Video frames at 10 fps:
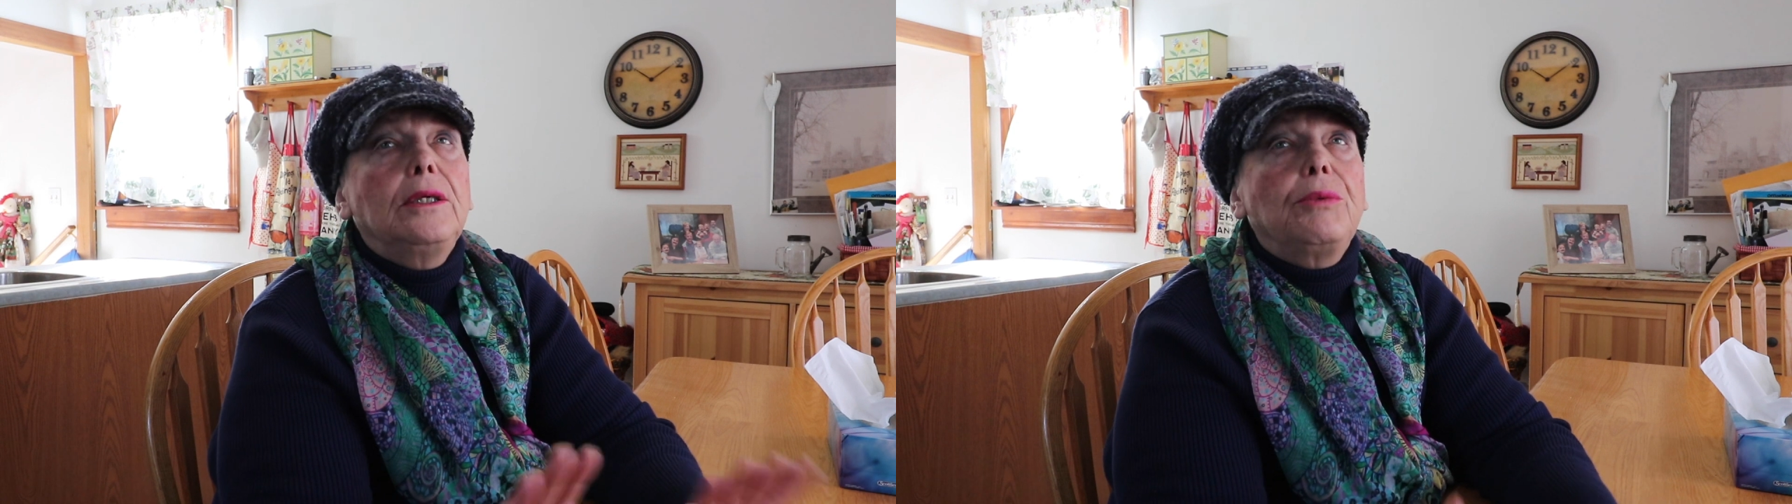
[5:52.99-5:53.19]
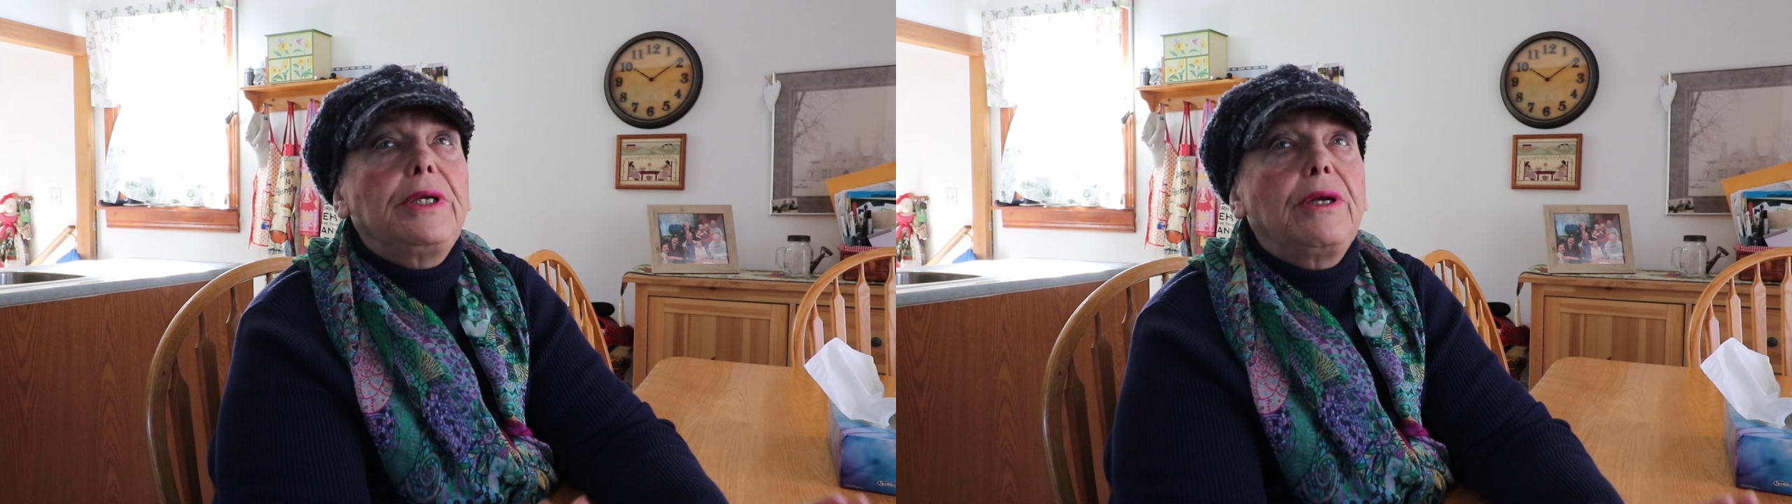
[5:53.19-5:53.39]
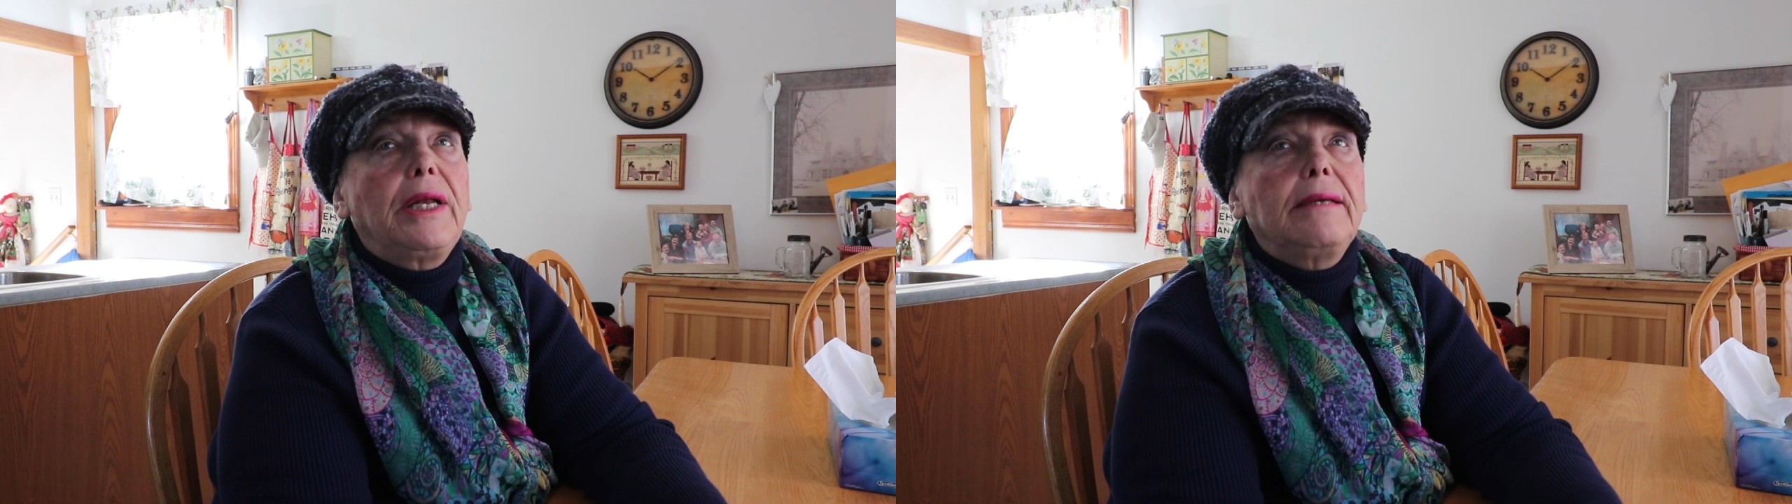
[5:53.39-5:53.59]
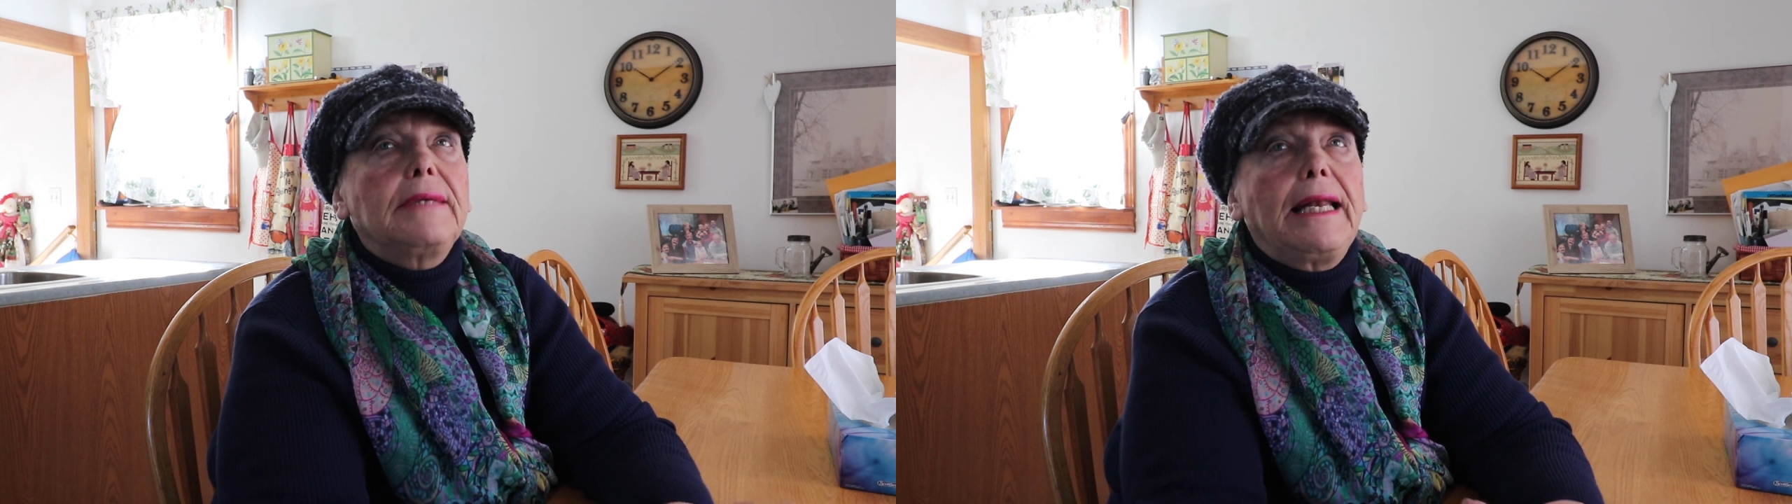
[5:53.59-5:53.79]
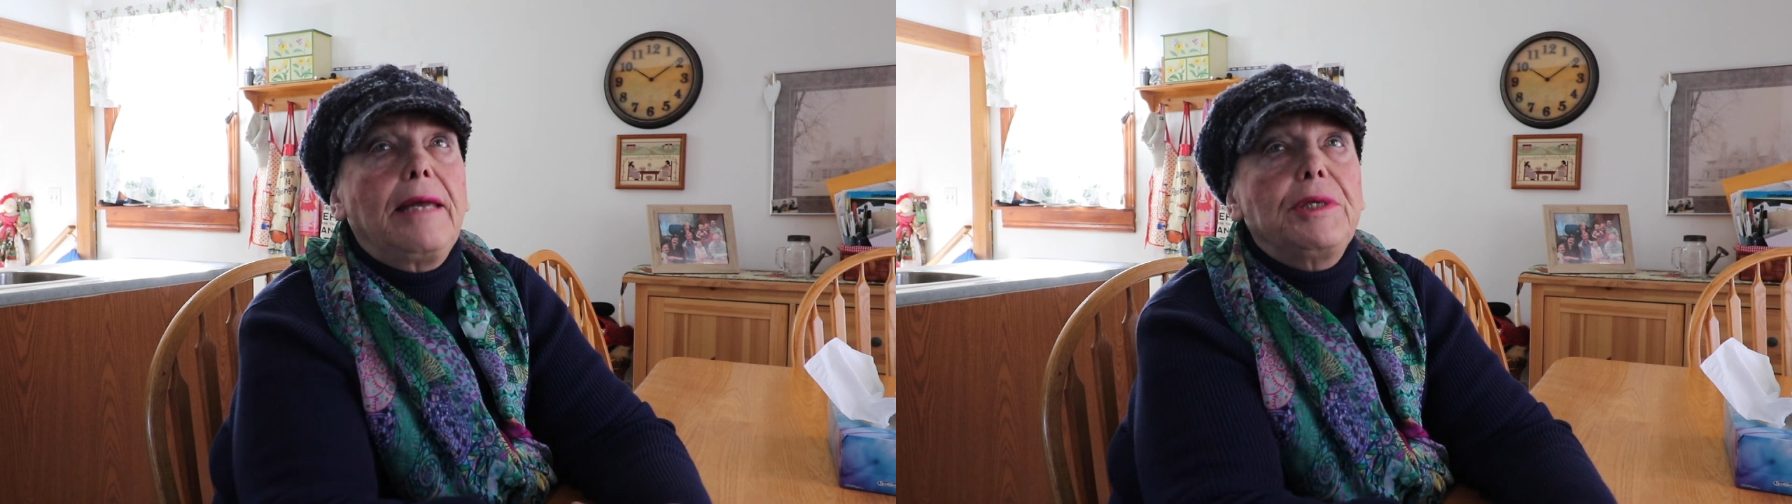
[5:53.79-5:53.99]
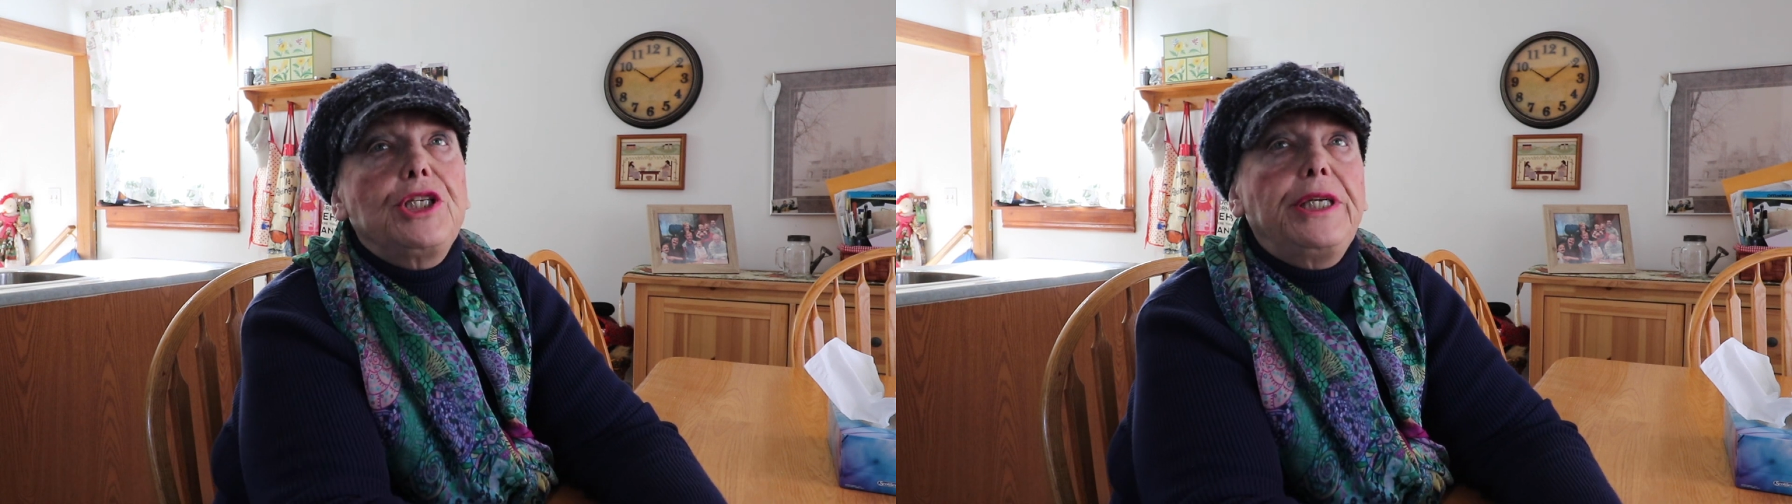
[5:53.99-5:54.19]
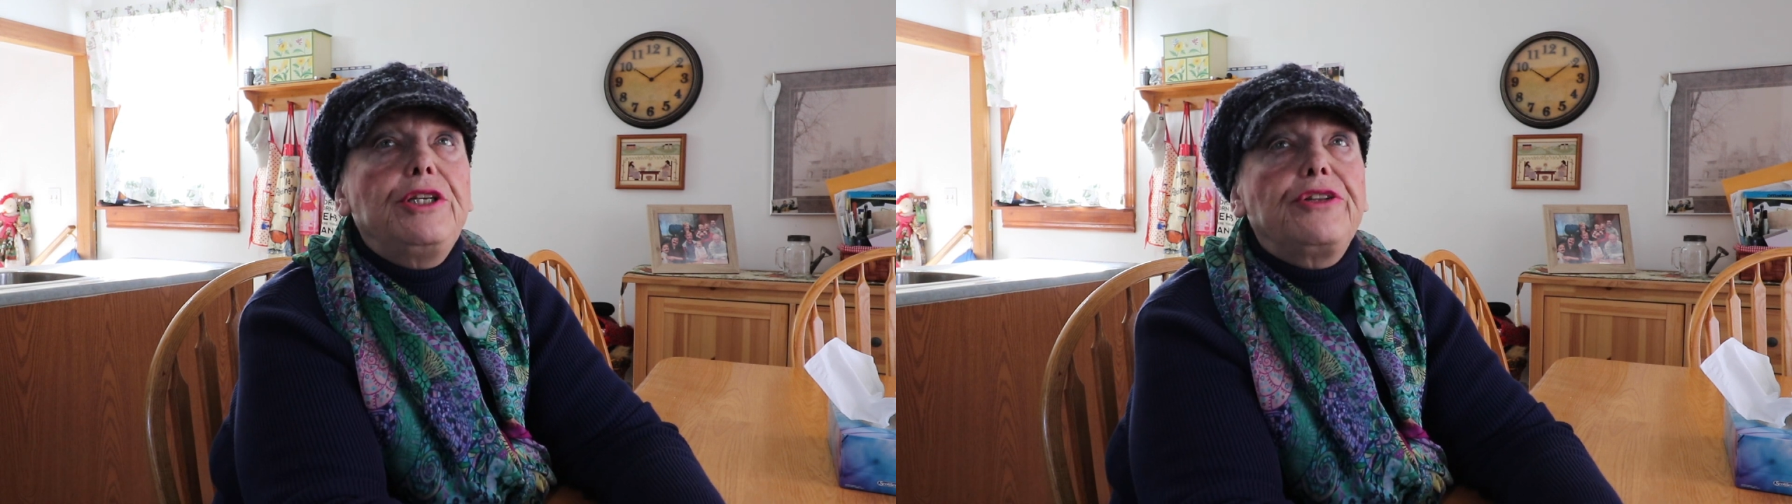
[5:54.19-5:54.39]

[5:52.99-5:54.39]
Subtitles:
what do you call it, climate change